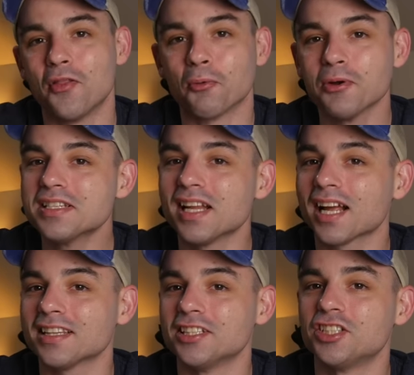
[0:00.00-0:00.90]
the reason I
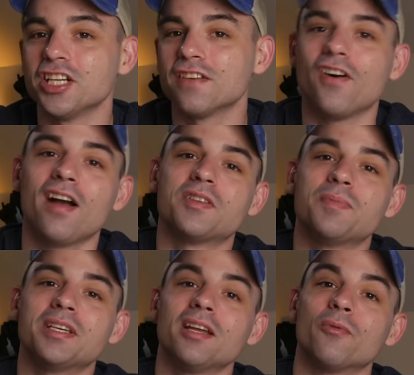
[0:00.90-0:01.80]
got the G85 to
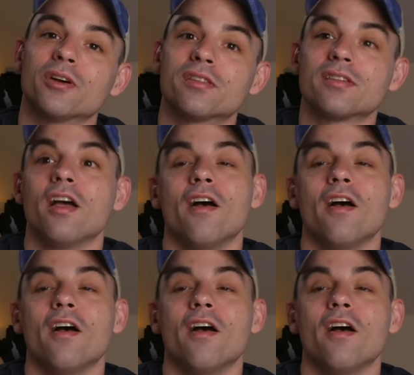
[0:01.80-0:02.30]
begin with